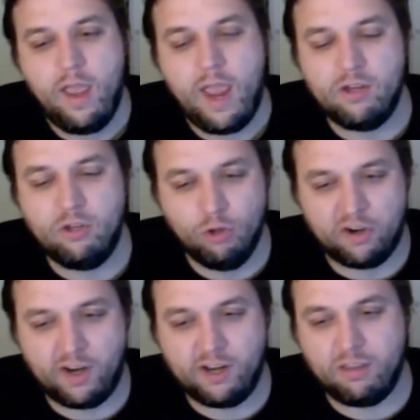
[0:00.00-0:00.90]
and you
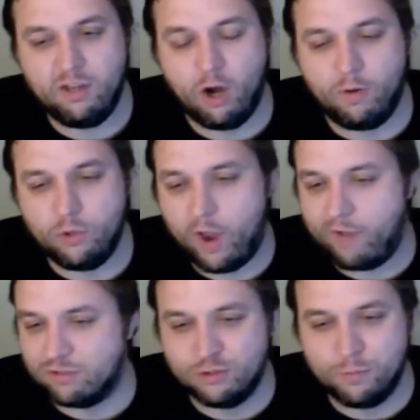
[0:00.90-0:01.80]
look at you
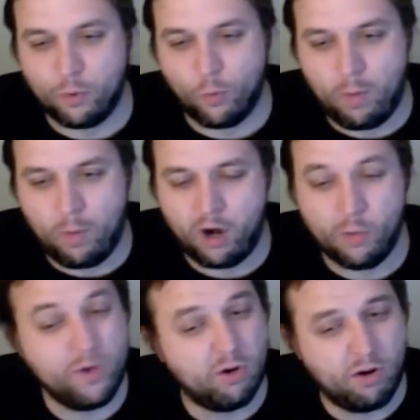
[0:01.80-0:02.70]
have a super
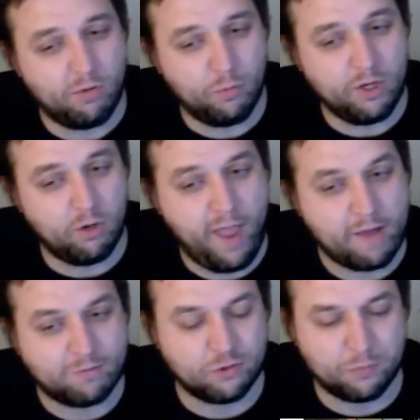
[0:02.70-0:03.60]
Walmart, and we don't
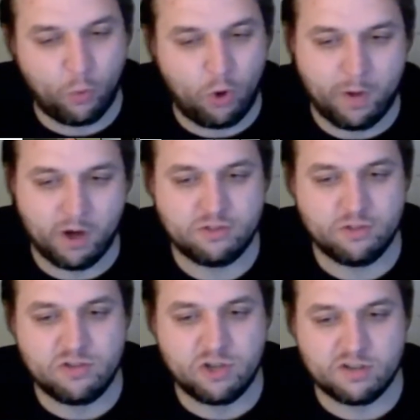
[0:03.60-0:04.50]
have super Walmarts
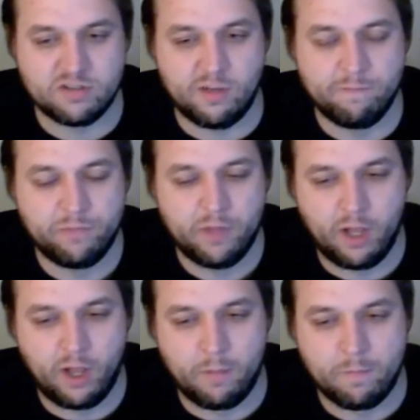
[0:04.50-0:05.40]
in New Jersey.
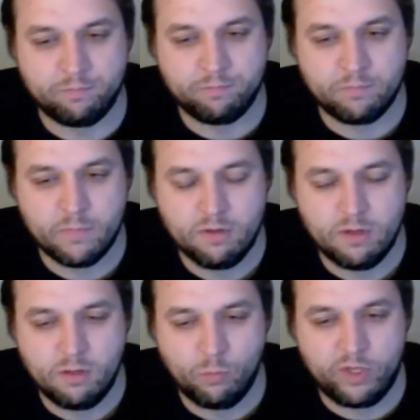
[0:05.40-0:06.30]

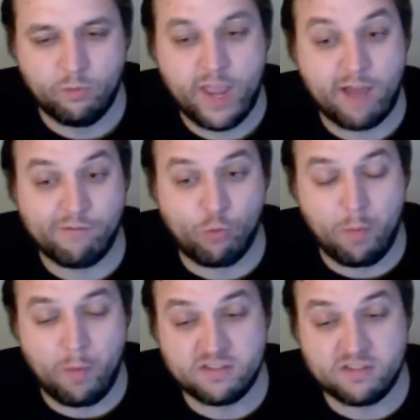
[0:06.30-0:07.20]
We have
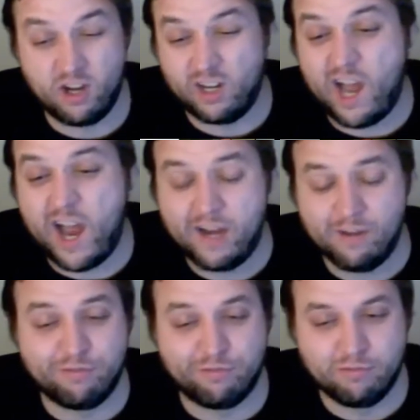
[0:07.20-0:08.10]
Walmarts that are kind
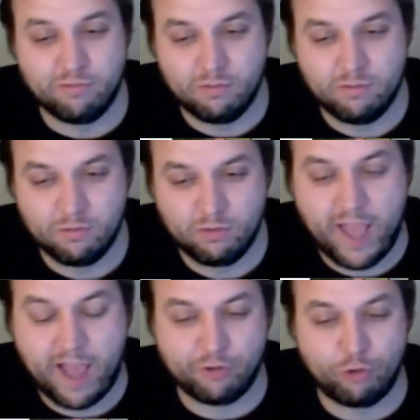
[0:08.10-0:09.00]
of
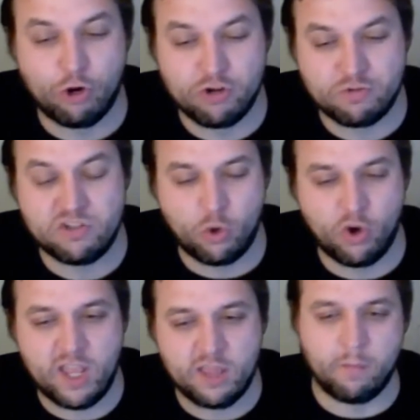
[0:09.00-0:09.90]
have a grocery
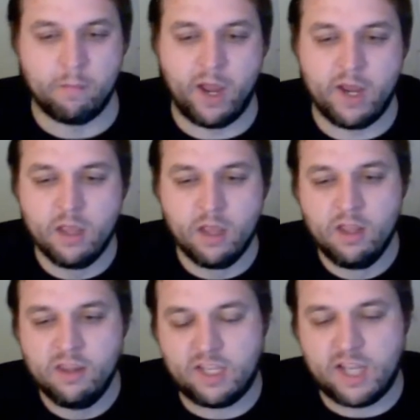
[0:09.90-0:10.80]
store in them, but
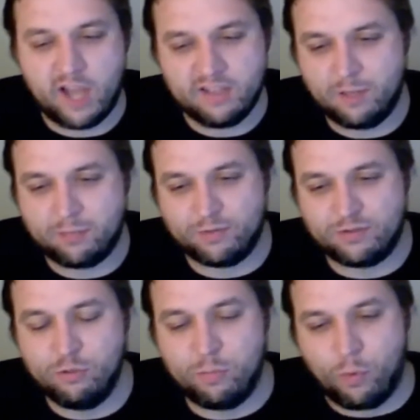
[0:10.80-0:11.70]
the concept of a
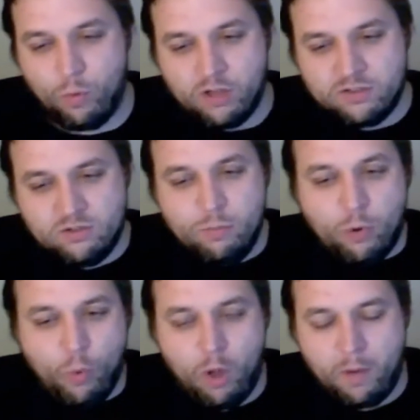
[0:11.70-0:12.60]
super
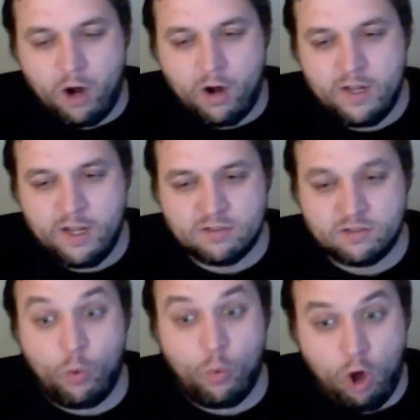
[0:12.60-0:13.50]
Walmart
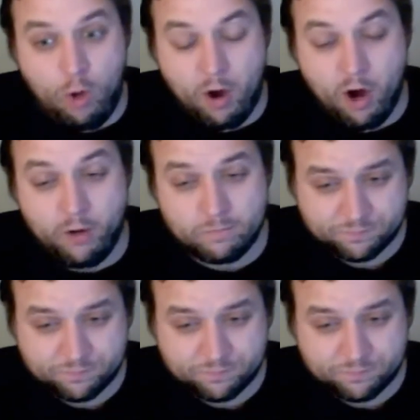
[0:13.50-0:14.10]
is a Walmart